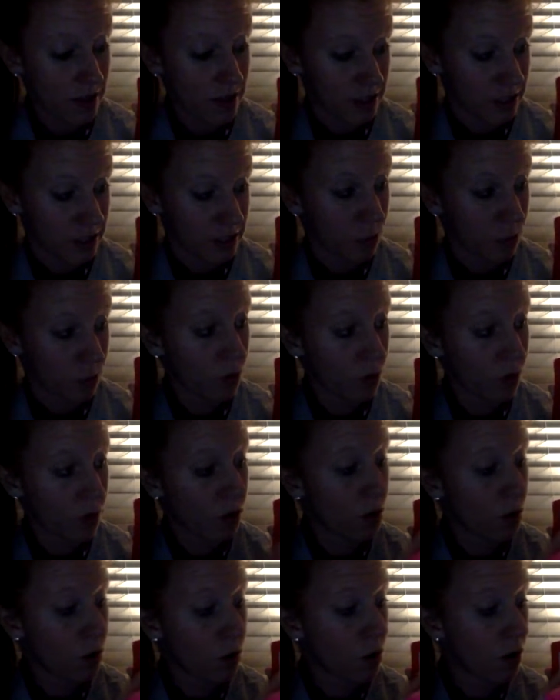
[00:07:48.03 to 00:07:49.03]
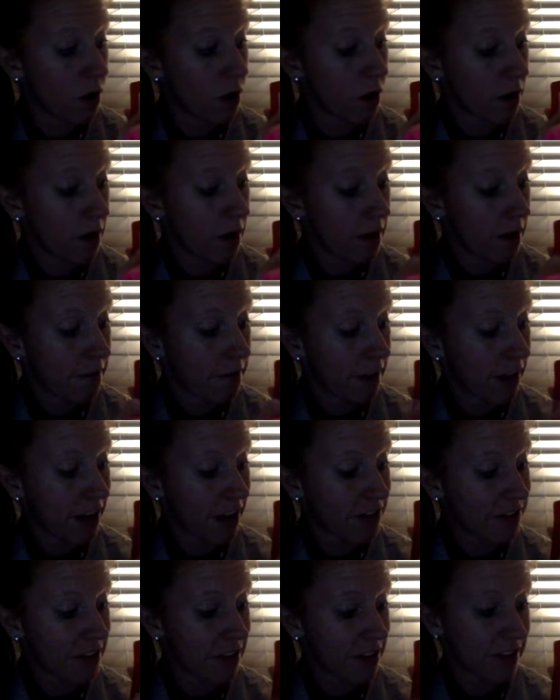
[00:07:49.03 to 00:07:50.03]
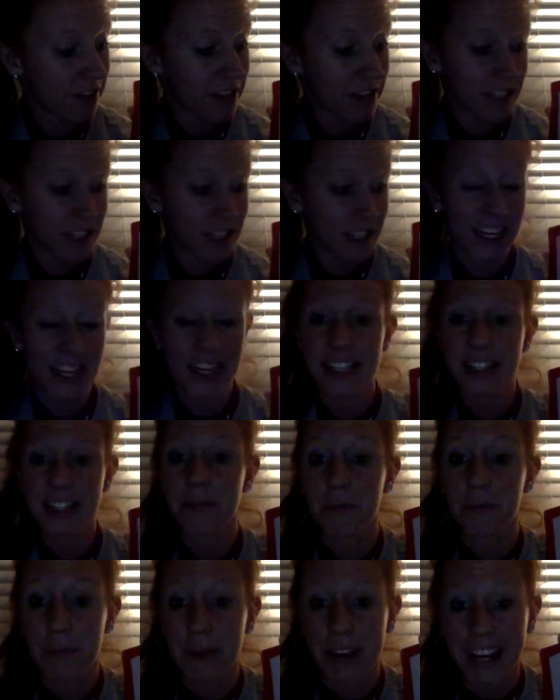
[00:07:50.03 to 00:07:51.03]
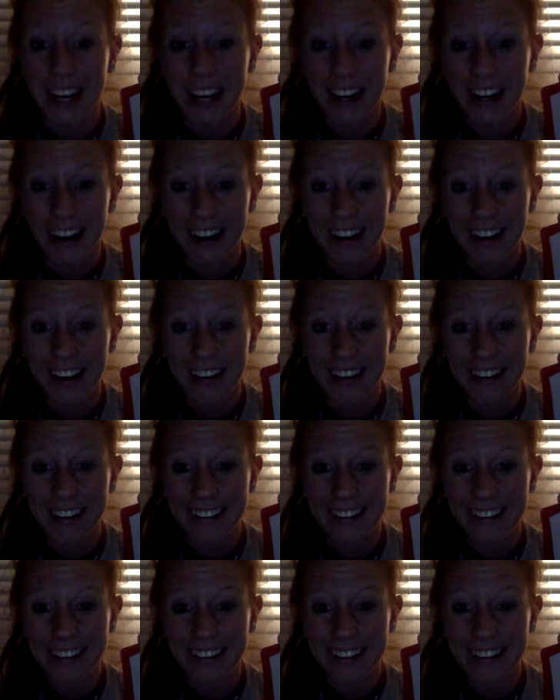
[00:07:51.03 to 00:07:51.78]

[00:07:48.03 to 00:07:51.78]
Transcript: This is more than a whole. 5/7 is bigger.